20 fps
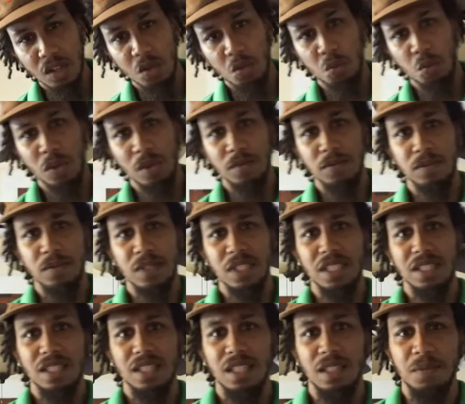Well,
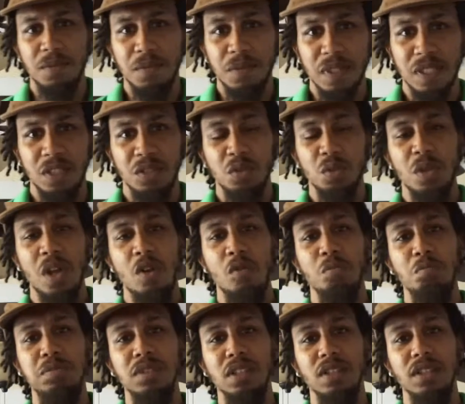if you
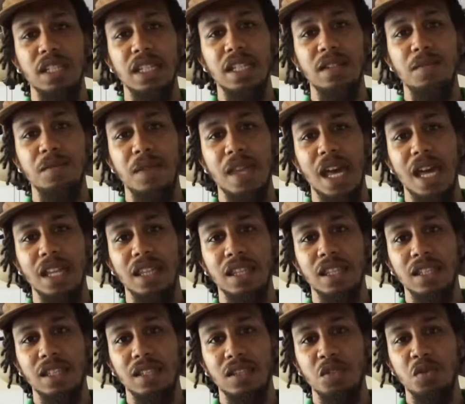don't believe that
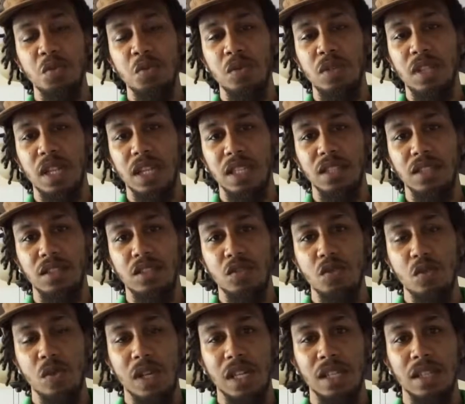you can
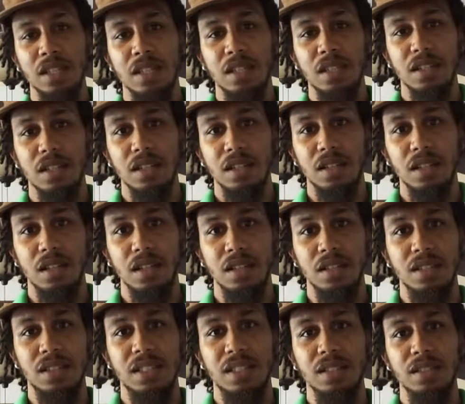do it
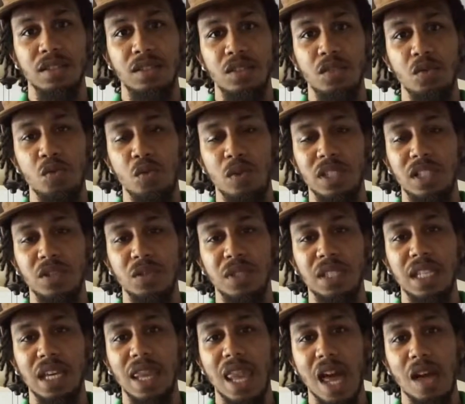and do what you
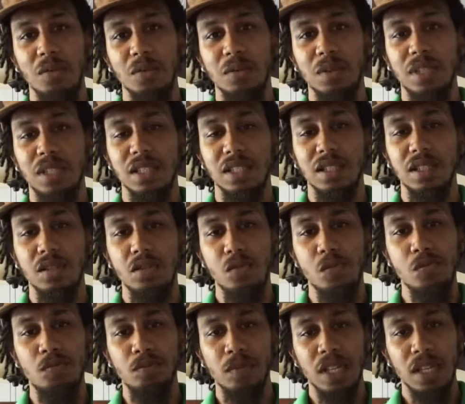set out to
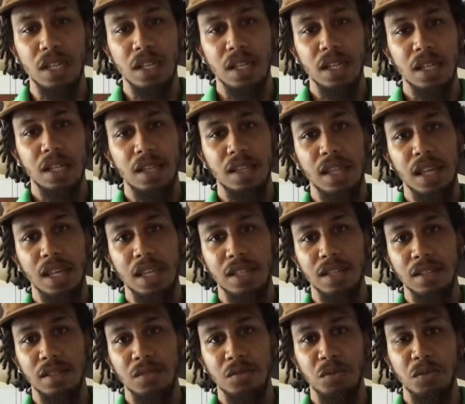do,
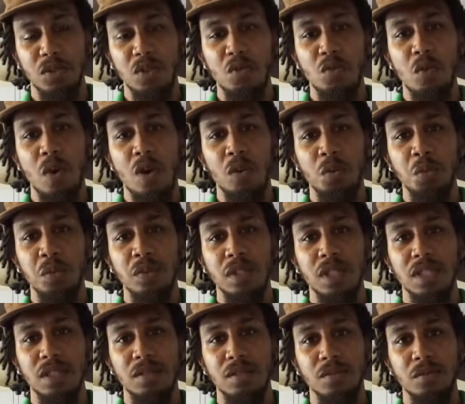then you won't
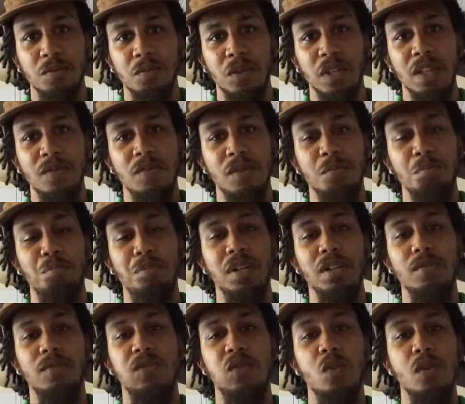even
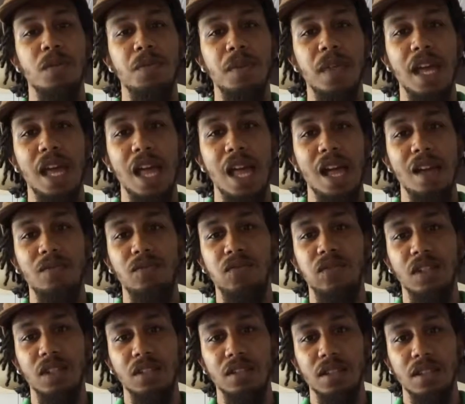put forth the
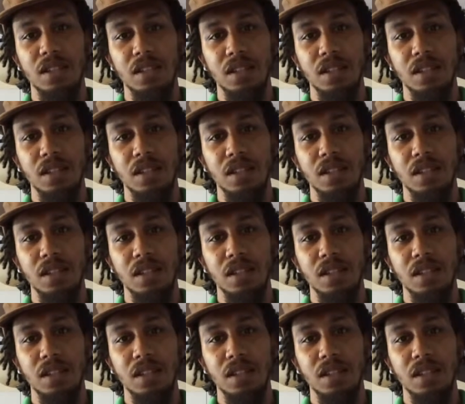effort